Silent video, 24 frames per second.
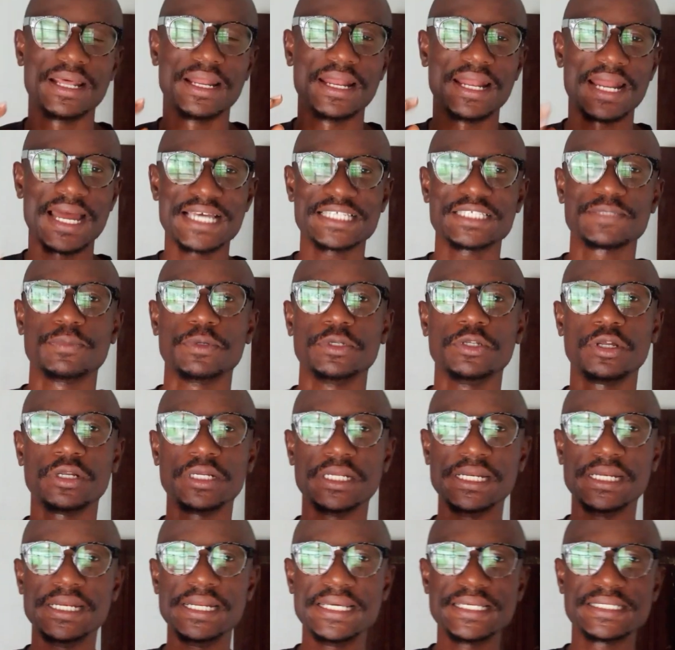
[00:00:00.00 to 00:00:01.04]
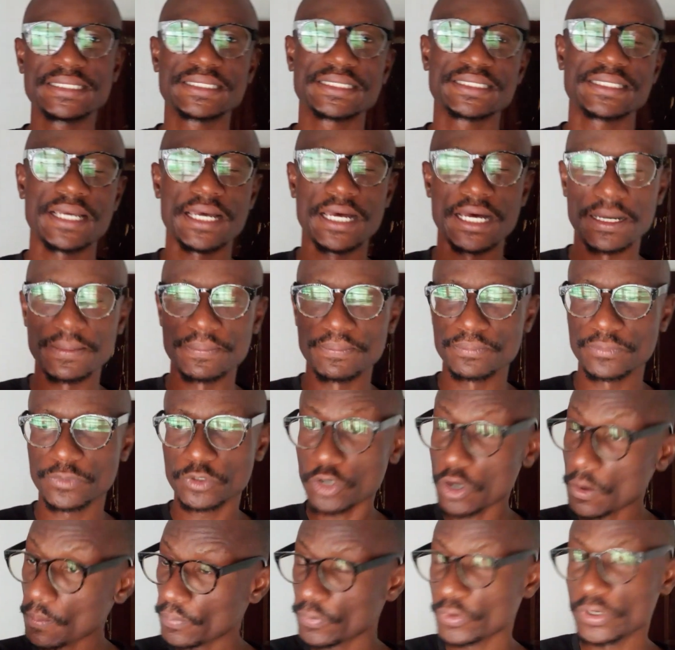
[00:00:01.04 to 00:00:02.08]
last but not the least
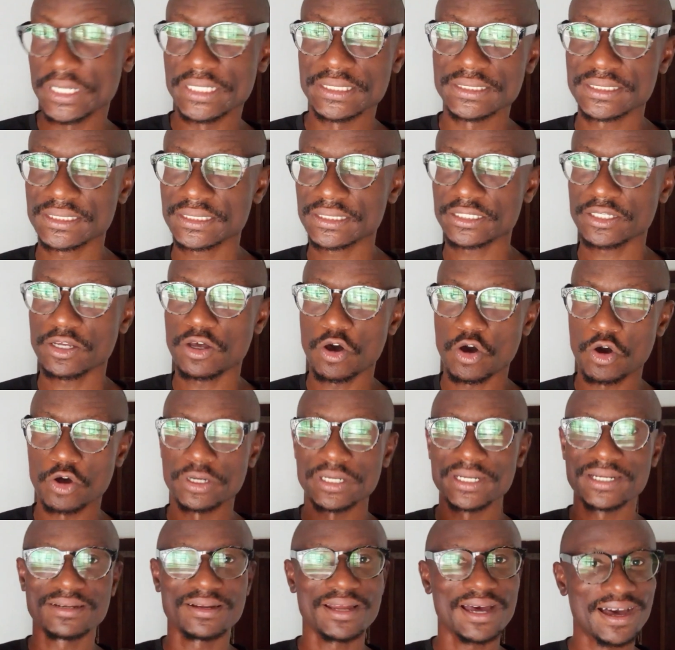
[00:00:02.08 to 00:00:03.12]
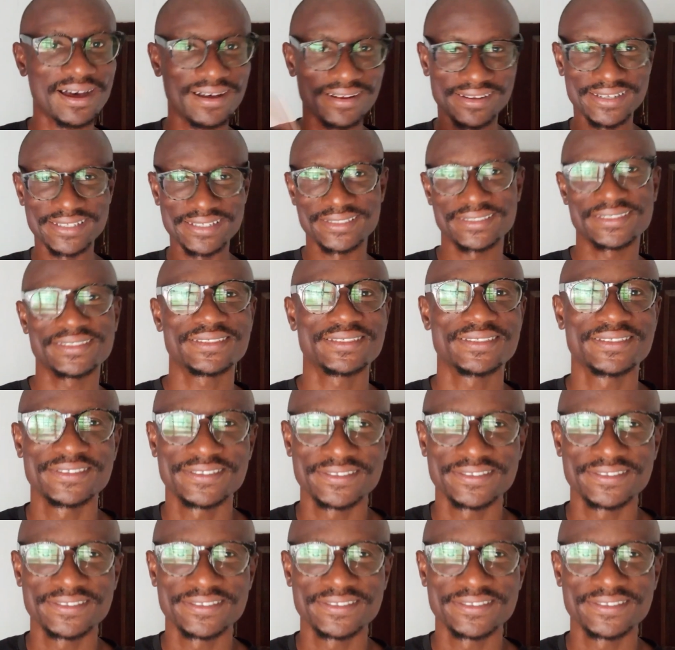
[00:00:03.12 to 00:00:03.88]
components on our list.